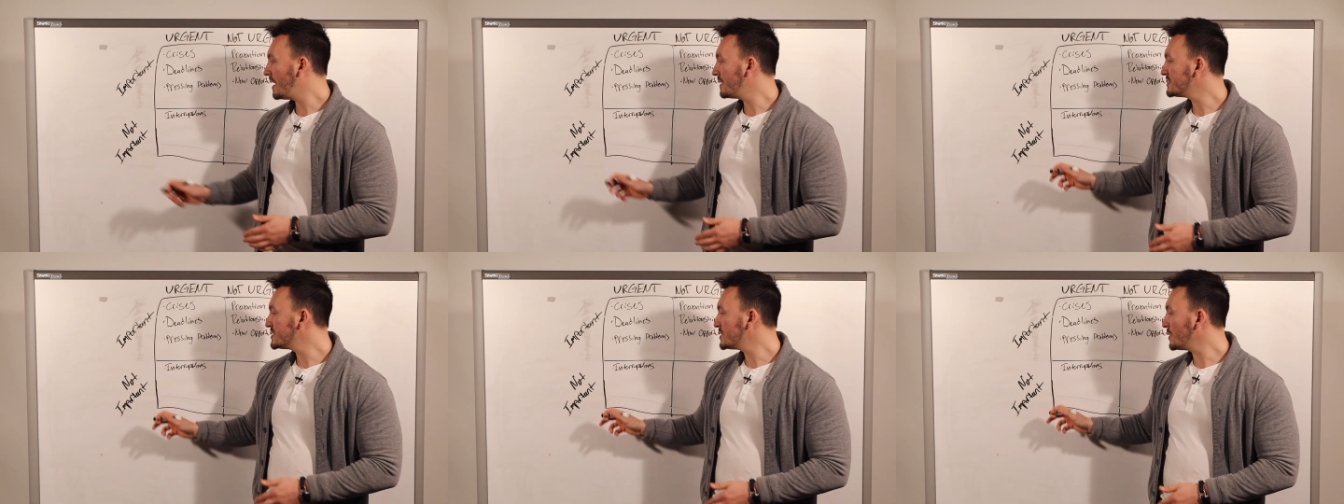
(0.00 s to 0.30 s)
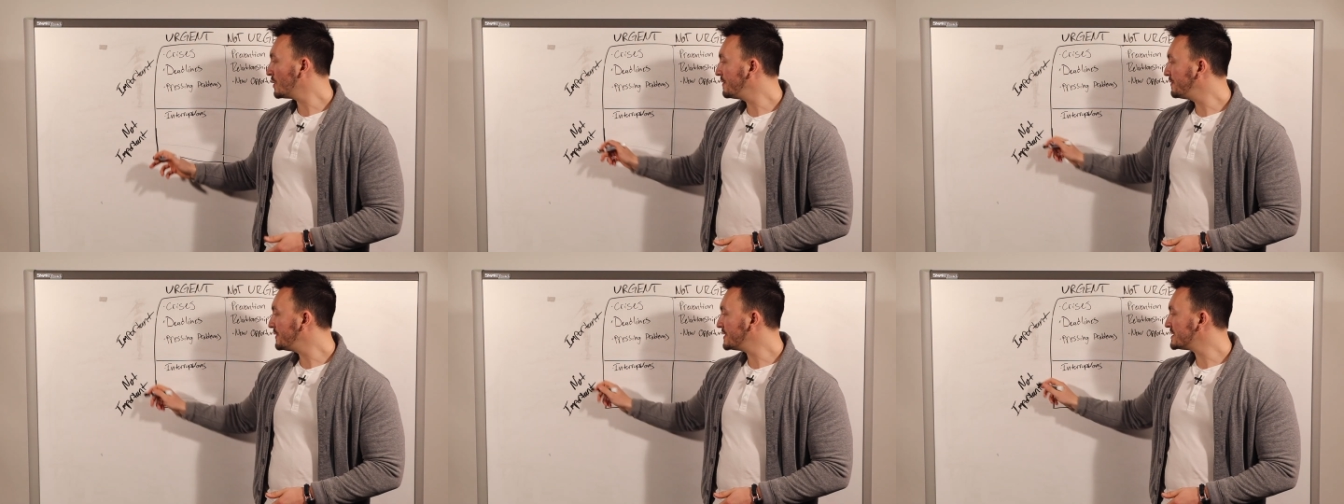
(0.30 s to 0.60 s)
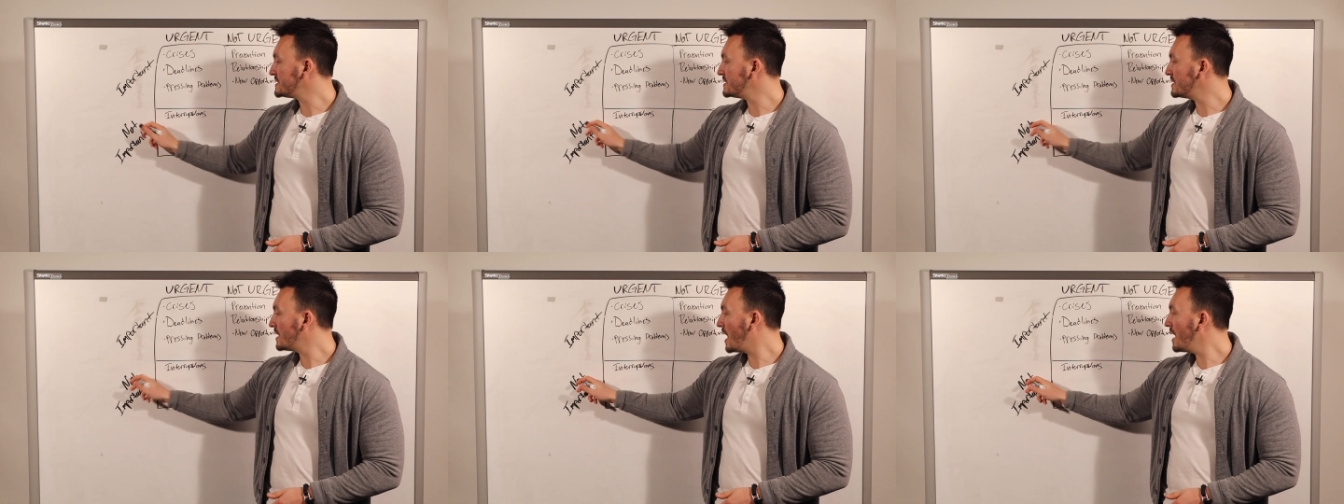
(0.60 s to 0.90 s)
So if
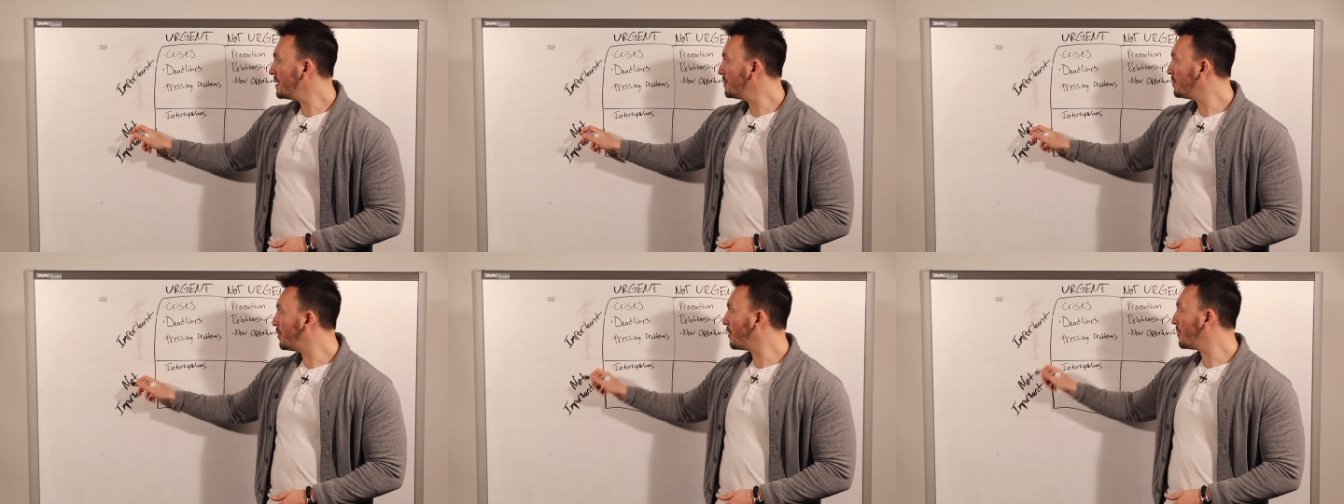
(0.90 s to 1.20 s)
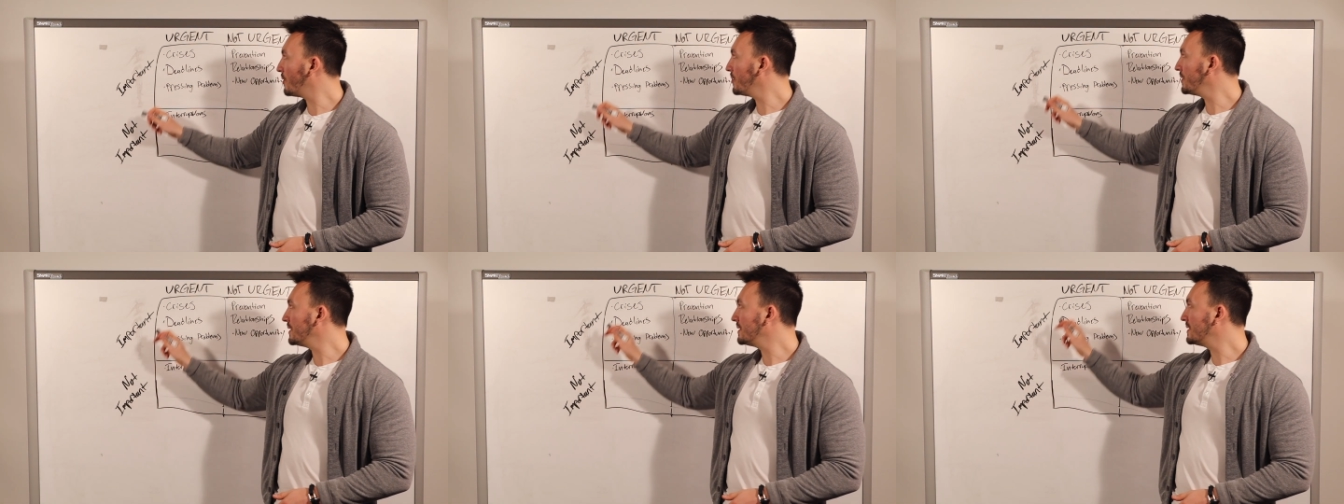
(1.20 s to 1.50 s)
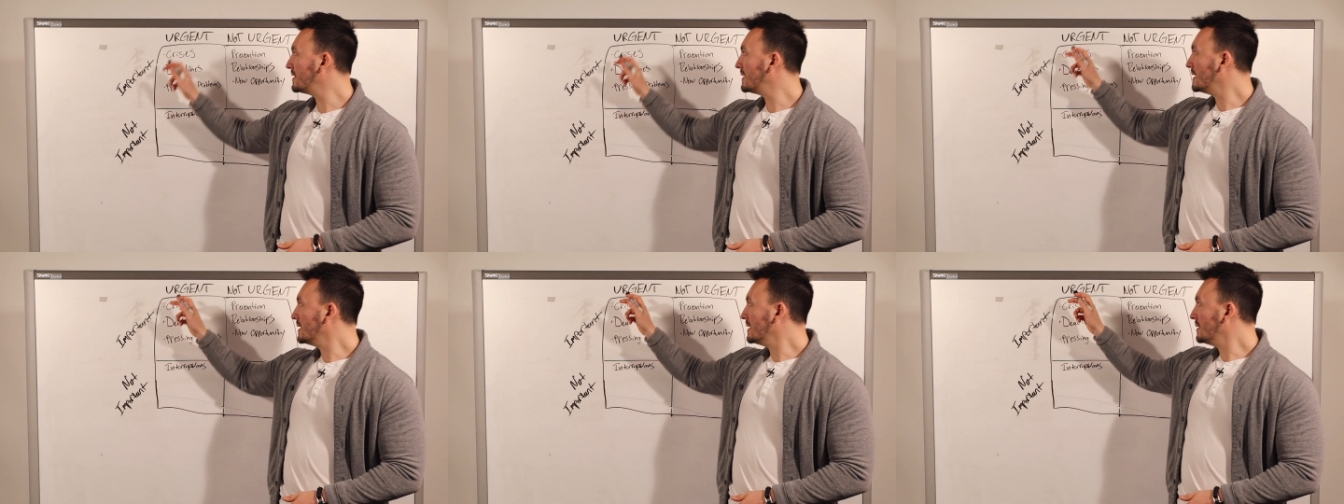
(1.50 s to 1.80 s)
it's not
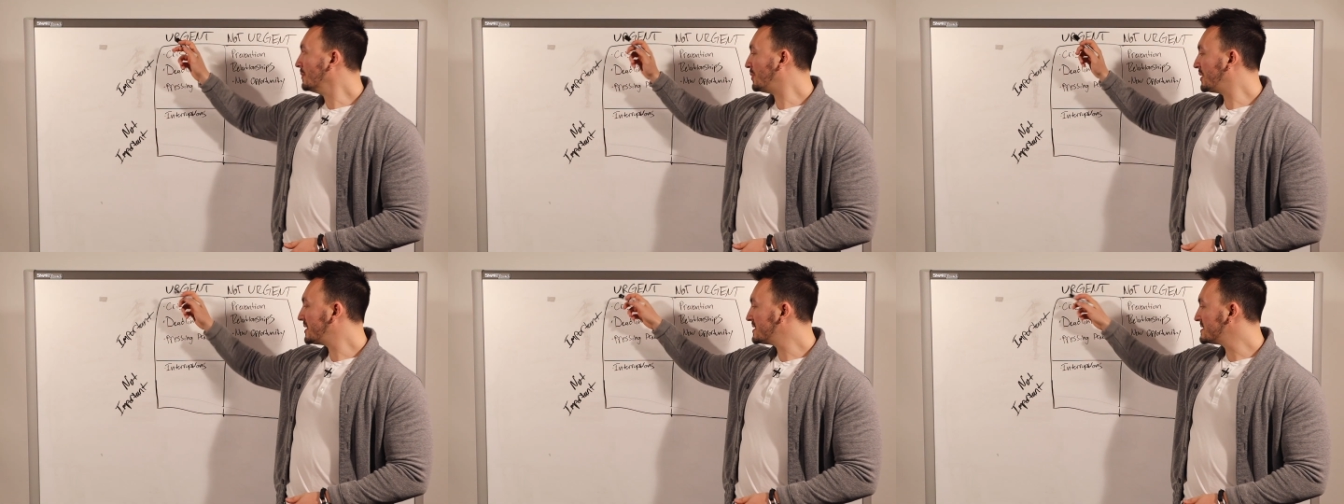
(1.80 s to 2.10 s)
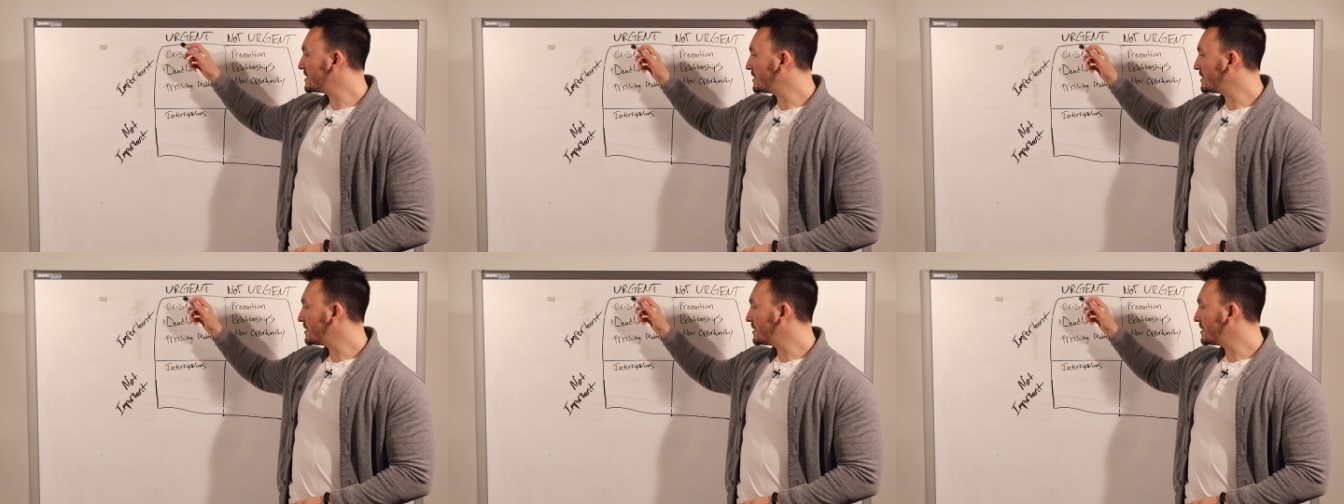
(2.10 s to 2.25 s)
important, but it's